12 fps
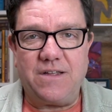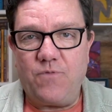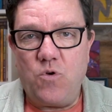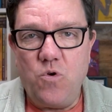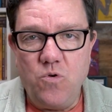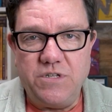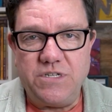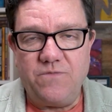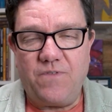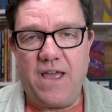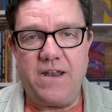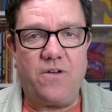of who's
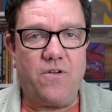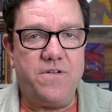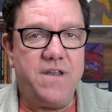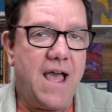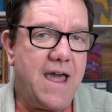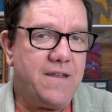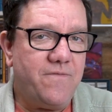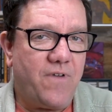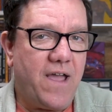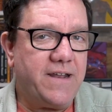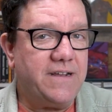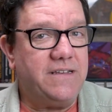invited or not
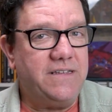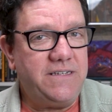invited